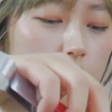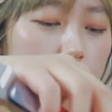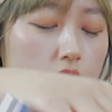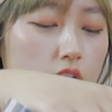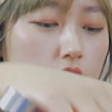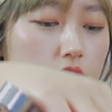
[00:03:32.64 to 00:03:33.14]
a
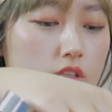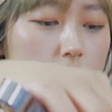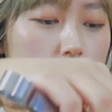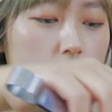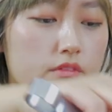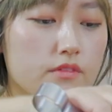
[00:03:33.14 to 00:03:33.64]
long
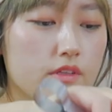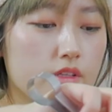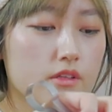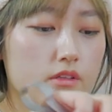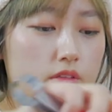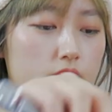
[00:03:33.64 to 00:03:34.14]
cooking
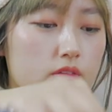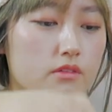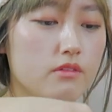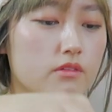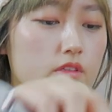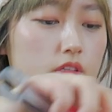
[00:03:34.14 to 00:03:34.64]

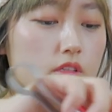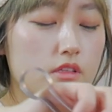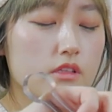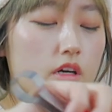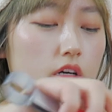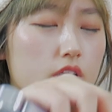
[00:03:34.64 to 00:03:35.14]
video,
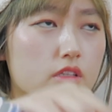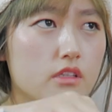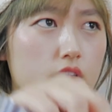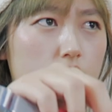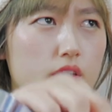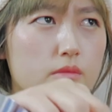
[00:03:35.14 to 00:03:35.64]
long
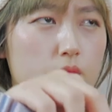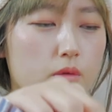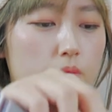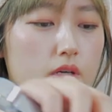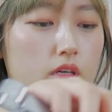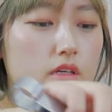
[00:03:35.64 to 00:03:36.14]
cooking
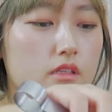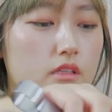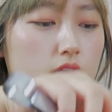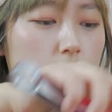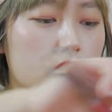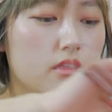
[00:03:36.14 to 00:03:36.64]
mukbang,
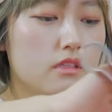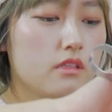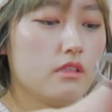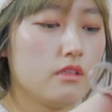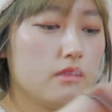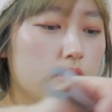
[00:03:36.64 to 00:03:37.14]

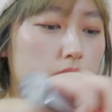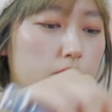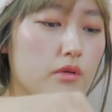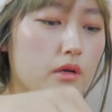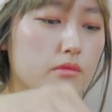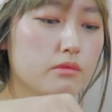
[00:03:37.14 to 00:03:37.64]

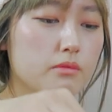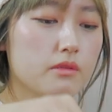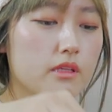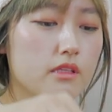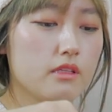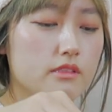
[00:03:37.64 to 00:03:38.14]
and
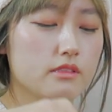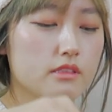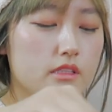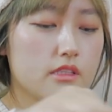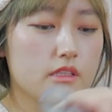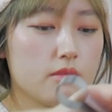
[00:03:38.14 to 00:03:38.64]
probably less
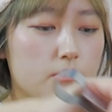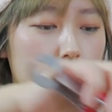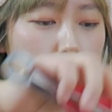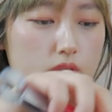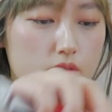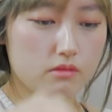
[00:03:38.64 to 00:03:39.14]
eating,
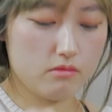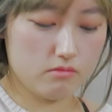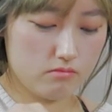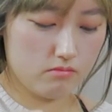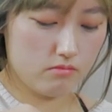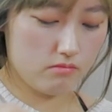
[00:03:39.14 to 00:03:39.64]
but
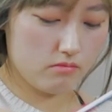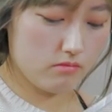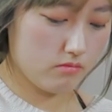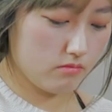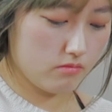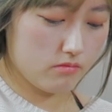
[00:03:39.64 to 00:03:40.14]

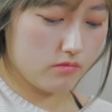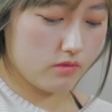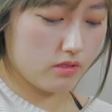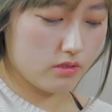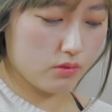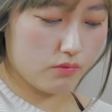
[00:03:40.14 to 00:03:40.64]

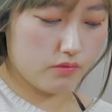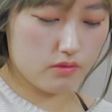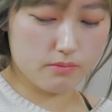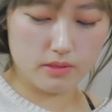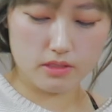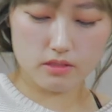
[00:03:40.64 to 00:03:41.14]
let's hope for
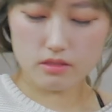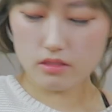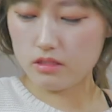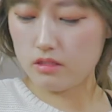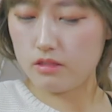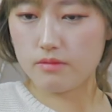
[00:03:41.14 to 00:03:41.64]
the best.